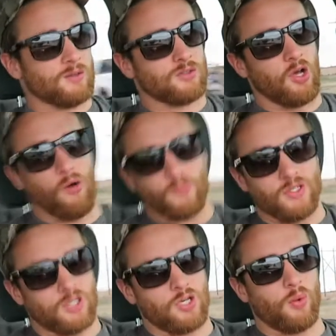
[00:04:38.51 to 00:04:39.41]
So
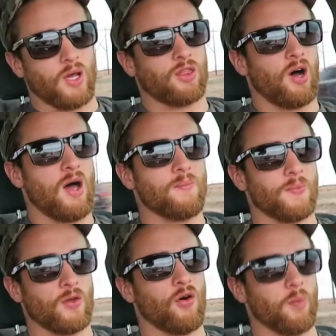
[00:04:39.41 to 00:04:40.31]
just a quick
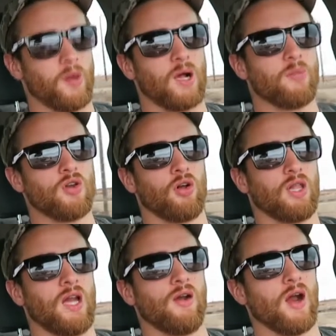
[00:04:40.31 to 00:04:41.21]
thought. Going to pick up the
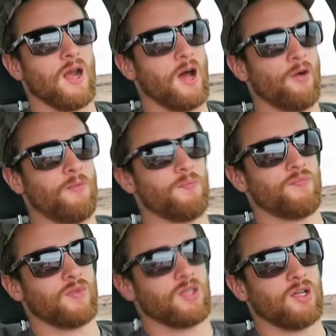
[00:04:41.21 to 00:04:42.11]
old lady right now.
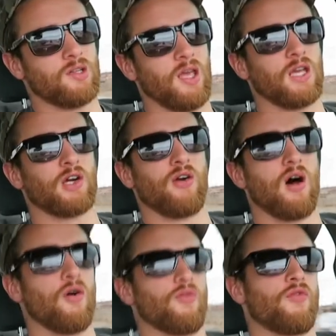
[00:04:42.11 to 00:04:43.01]
Gonna take her
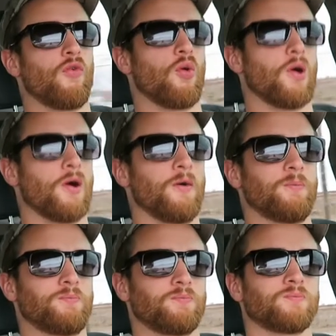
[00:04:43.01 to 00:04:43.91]
out for
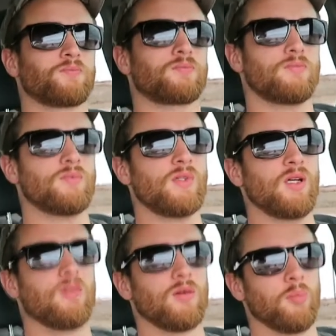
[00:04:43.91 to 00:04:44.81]

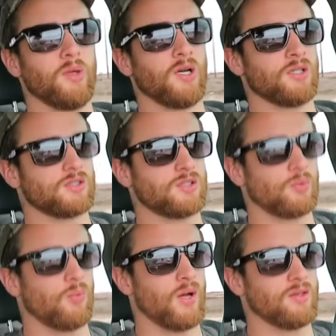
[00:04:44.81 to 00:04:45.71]
a little beer. It's
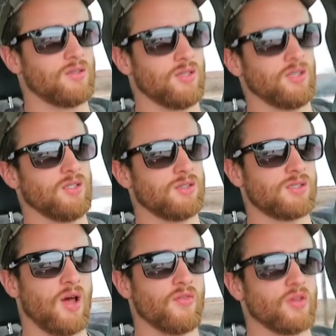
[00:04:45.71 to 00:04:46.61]

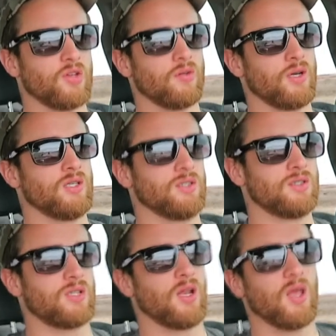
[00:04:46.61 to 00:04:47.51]
27
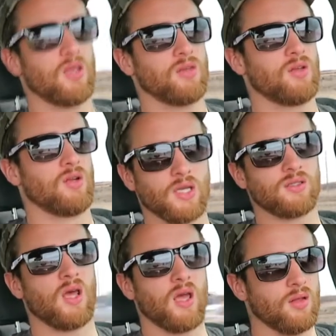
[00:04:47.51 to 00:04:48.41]
degrees today.
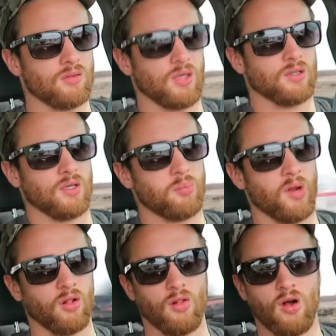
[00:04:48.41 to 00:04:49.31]
Nice day. It's, it's
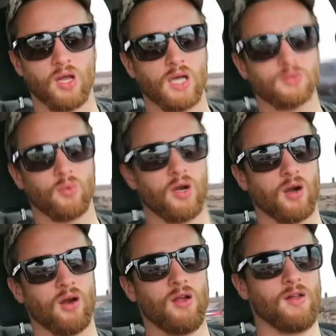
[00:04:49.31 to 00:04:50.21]
been a long ass
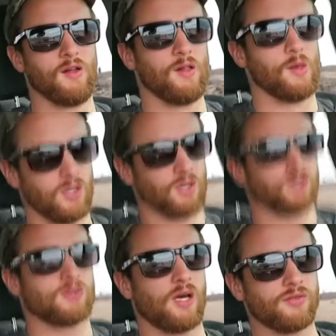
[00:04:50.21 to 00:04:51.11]
winter.
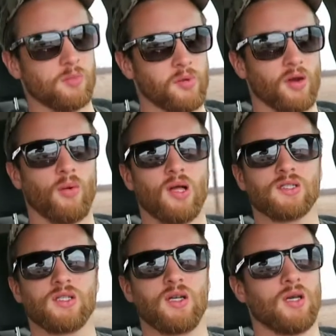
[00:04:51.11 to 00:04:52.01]
Let's have some beer while
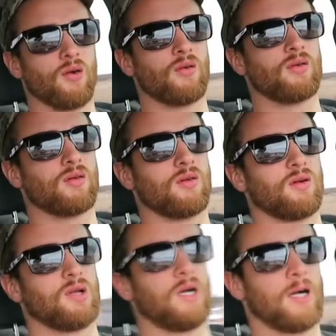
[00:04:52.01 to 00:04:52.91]
it's sunny out.
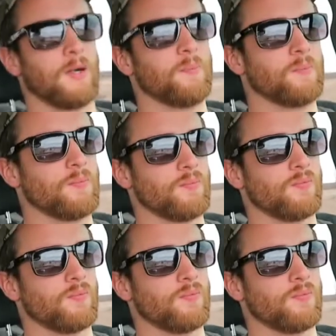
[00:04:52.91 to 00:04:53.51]
Um,